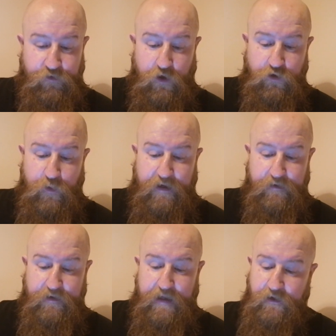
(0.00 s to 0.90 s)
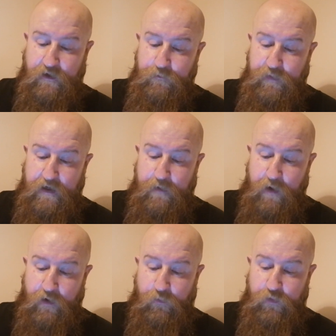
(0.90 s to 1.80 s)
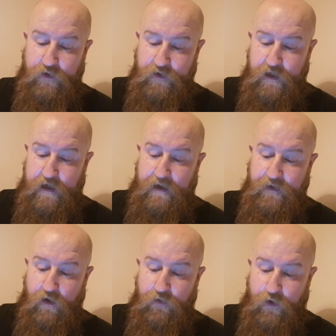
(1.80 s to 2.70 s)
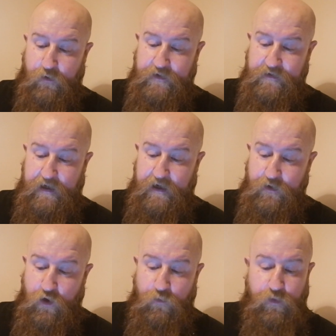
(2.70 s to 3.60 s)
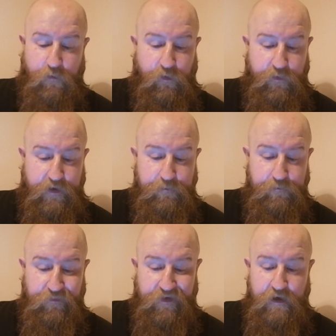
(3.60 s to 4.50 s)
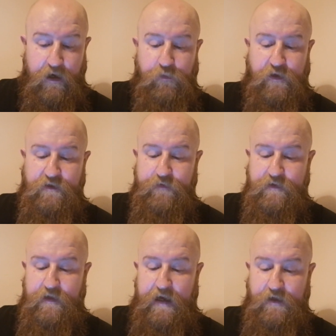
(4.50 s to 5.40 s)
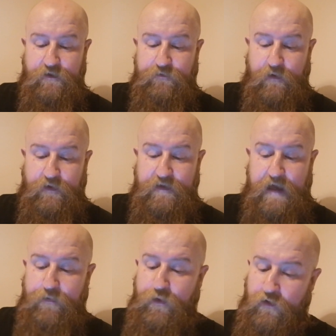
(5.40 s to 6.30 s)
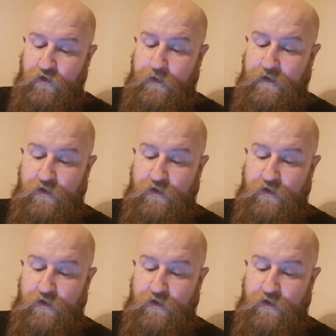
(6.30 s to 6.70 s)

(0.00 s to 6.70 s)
She also added that Daniel had been a model prisoner and the authority had no problem with him. A police investigation found his death not to be